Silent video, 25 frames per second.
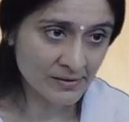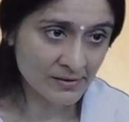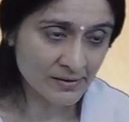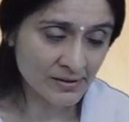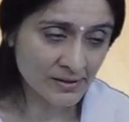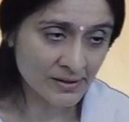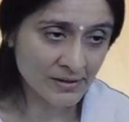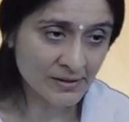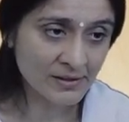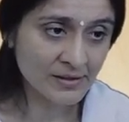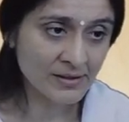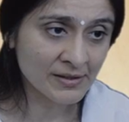
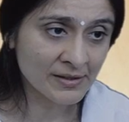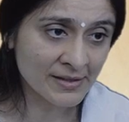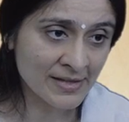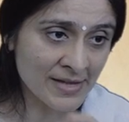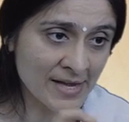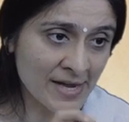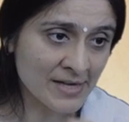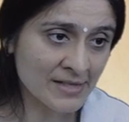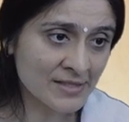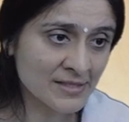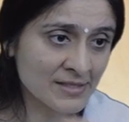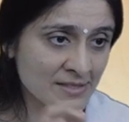Yeah.
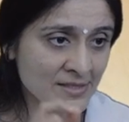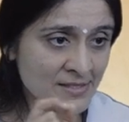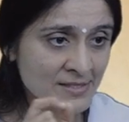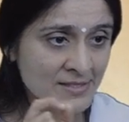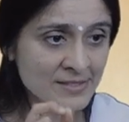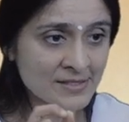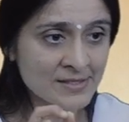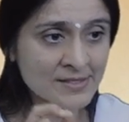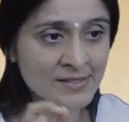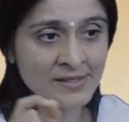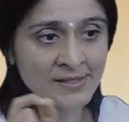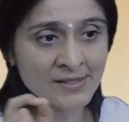That
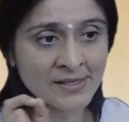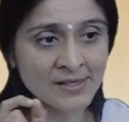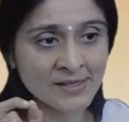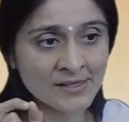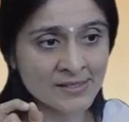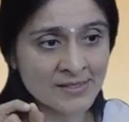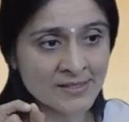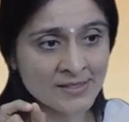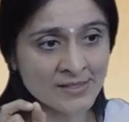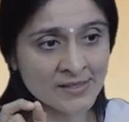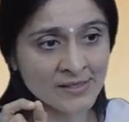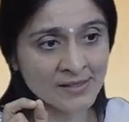is
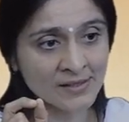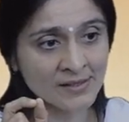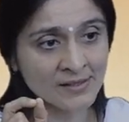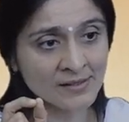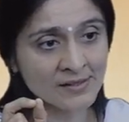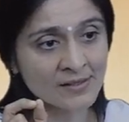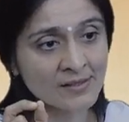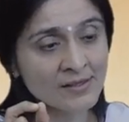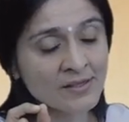direct seeing.